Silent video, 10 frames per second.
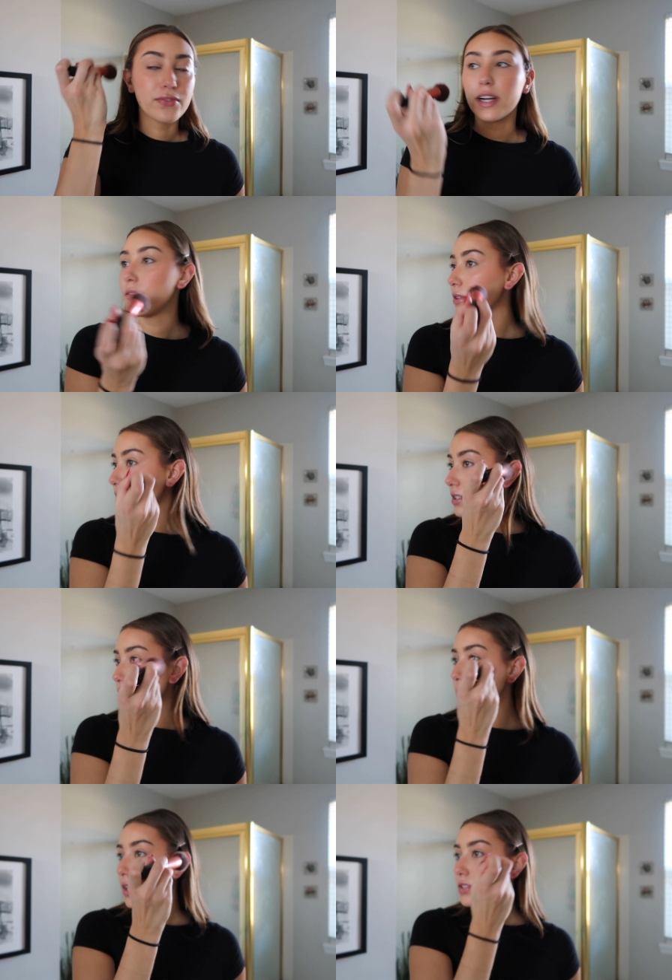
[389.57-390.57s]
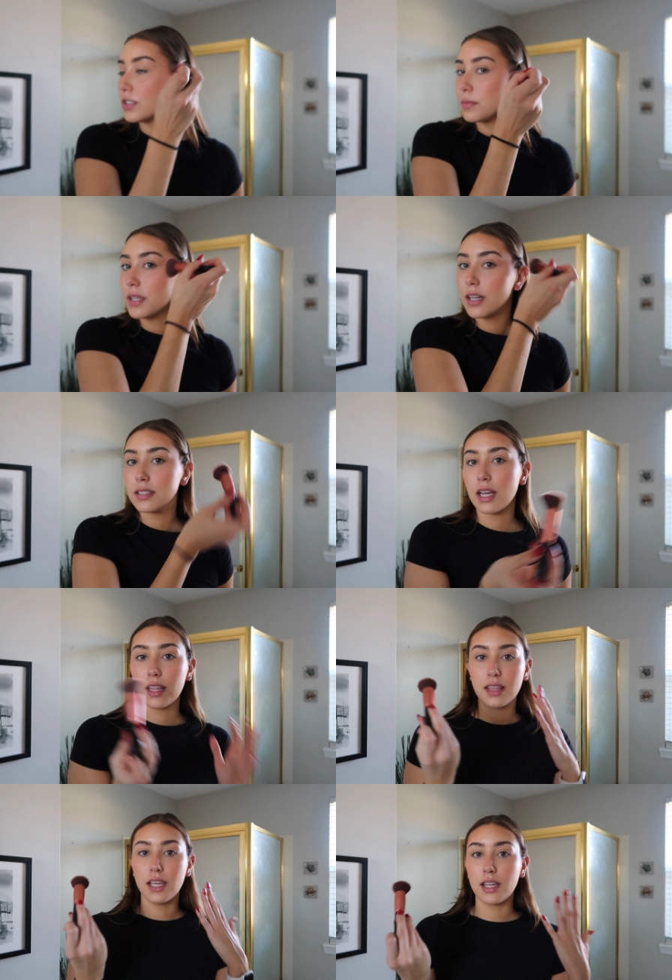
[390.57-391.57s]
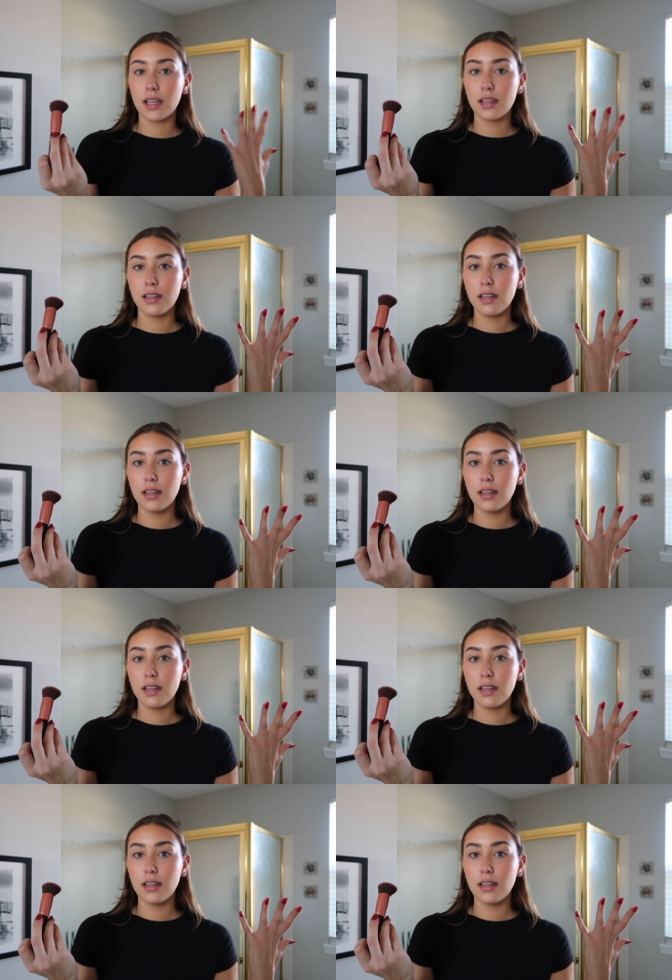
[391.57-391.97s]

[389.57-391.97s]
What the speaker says: afraid of using too much just because I think